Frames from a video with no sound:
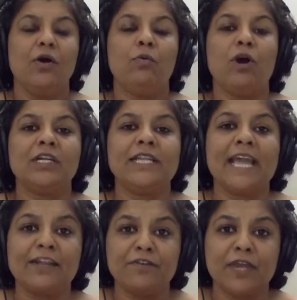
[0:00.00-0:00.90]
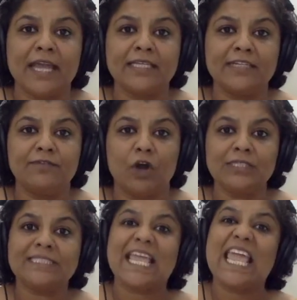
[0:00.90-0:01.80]
What he advocated
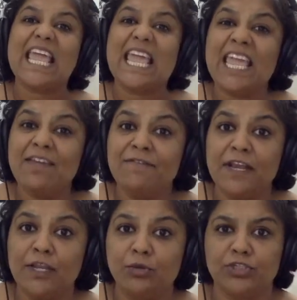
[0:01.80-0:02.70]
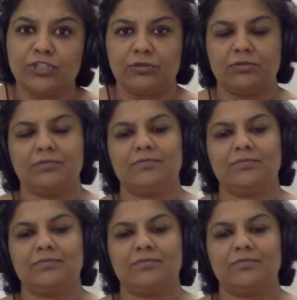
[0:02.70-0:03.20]
was evolution.